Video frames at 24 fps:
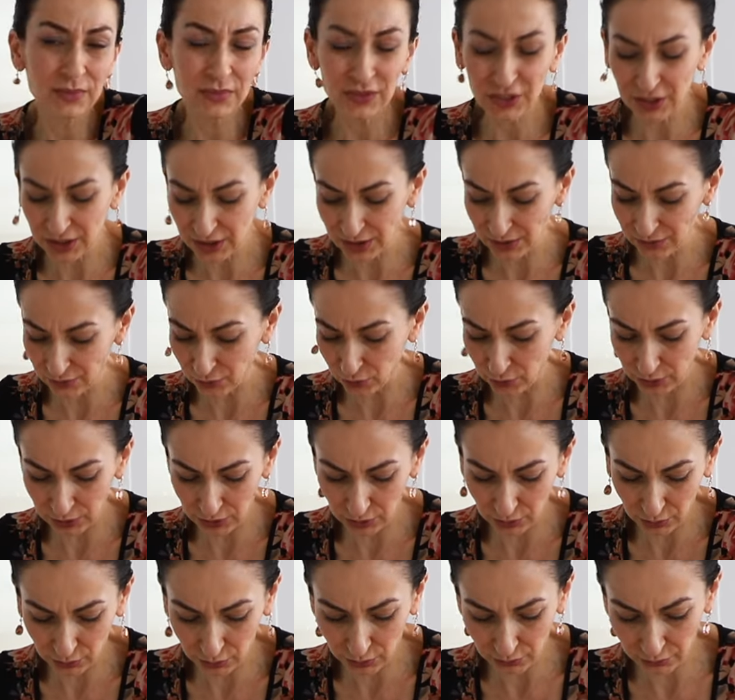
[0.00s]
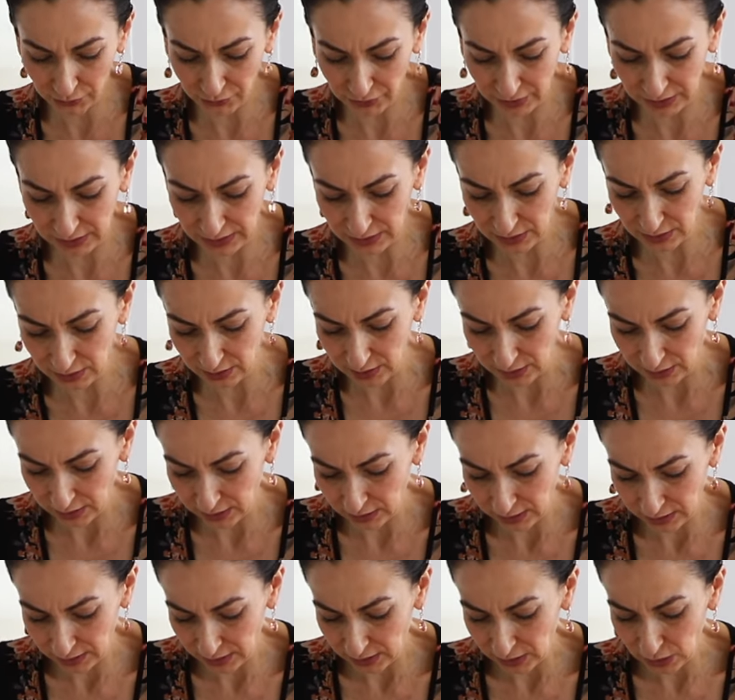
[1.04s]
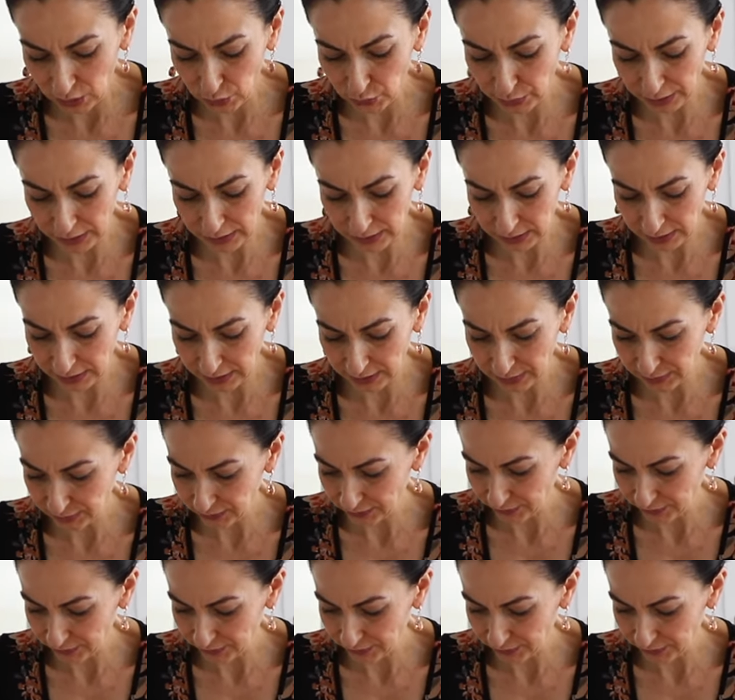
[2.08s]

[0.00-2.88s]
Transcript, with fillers: just for it to freeze quickly.